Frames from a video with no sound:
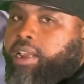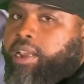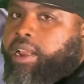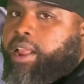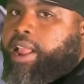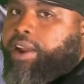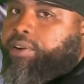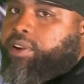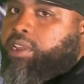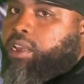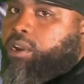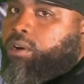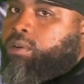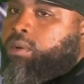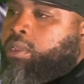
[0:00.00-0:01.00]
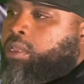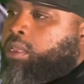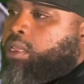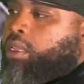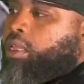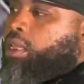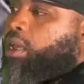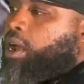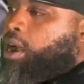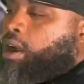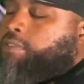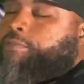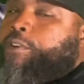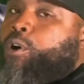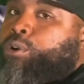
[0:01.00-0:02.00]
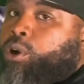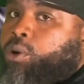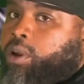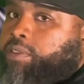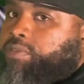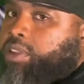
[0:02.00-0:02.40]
an aerial photo of